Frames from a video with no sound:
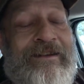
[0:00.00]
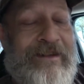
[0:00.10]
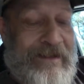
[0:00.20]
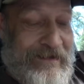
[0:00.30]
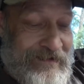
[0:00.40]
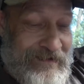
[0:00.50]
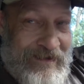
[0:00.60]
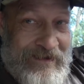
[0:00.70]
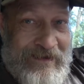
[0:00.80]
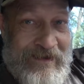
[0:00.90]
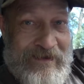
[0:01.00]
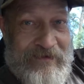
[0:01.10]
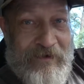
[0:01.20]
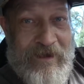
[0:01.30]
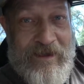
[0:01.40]
like it. Again, thanks
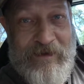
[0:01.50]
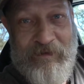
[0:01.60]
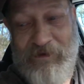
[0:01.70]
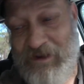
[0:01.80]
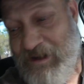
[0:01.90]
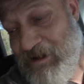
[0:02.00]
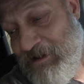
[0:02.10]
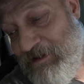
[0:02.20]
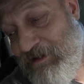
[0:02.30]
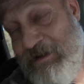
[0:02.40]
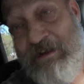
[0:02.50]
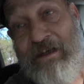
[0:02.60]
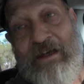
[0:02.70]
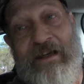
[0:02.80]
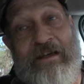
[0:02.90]
Ryan. I appreciate it.
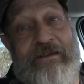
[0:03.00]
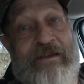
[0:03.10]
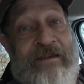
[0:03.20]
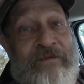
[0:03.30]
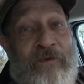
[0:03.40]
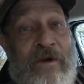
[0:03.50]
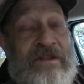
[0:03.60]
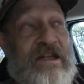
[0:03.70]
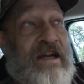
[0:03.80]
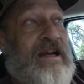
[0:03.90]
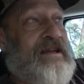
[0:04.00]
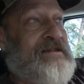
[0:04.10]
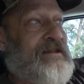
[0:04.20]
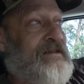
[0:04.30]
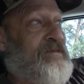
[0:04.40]
And thanks for watching,
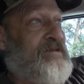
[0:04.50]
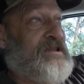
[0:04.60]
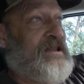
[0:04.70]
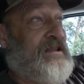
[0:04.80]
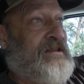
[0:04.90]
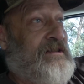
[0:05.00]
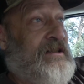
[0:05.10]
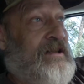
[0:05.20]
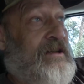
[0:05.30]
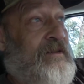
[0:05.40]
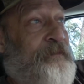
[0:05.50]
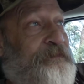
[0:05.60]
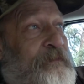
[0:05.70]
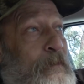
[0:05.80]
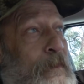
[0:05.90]
guys. I appreciate it. Uh,
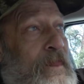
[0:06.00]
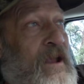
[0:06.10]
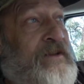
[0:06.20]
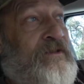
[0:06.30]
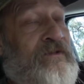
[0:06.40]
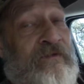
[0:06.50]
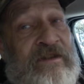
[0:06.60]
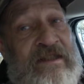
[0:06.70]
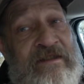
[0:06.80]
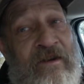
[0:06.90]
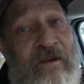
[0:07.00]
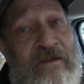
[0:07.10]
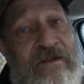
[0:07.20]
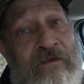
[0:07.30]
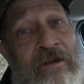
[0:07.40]
I don't know what these
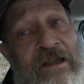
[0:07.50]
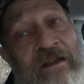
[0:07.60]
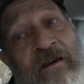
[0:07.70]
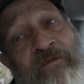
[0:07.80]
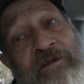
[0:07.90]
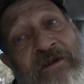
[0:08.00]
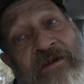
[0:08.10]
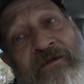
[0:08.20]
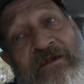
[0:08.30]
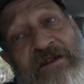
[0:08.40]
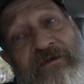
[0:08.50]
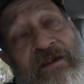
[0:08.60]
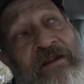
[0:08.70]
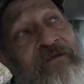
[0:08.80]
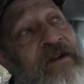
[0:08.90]
cost. I'll look it up and put it on the
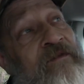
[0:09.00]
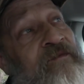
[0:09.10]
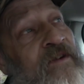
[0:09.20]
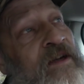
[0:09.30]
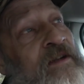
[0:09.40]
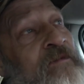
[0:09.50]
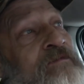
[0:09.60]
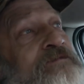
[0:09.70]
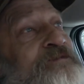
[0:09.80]
screen if I can find them.